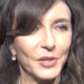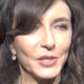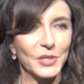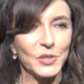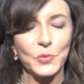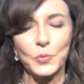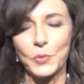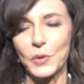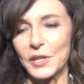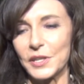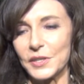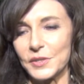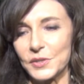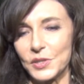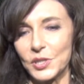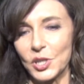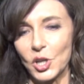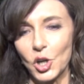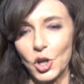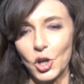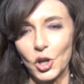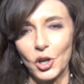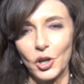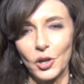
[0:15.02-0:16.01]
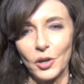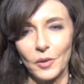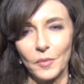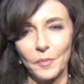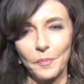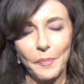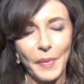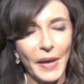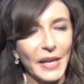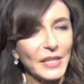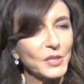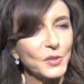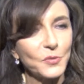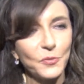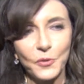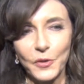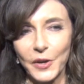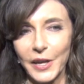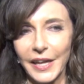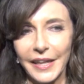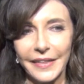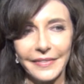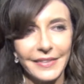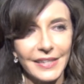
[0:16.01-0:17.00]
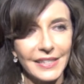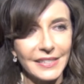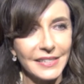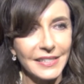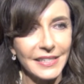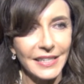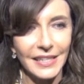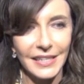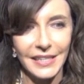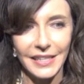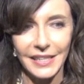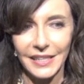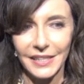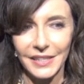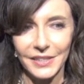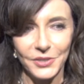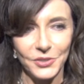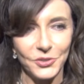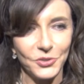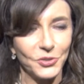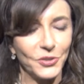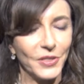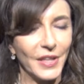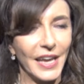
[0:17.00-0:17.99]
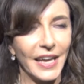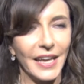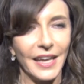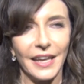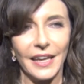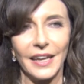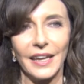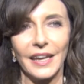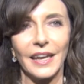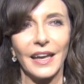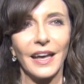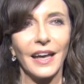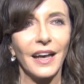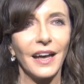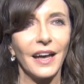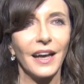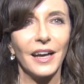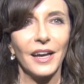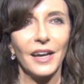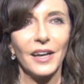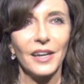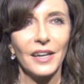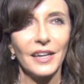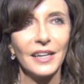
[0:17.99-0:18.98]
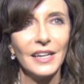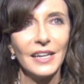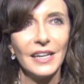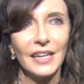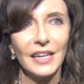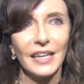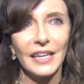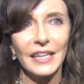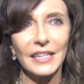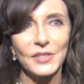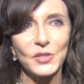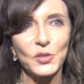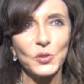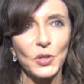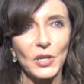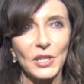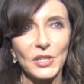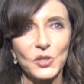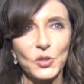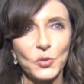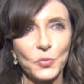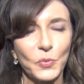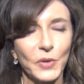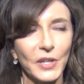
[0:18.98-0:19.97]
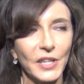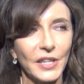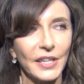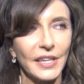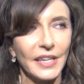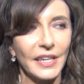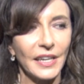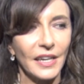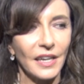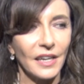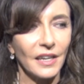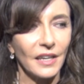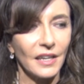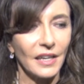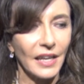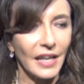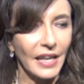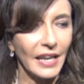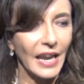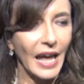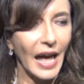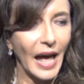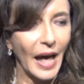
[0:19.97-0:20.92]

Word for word: This was her best friend that did it. They, uh, it's it's really a, uh, an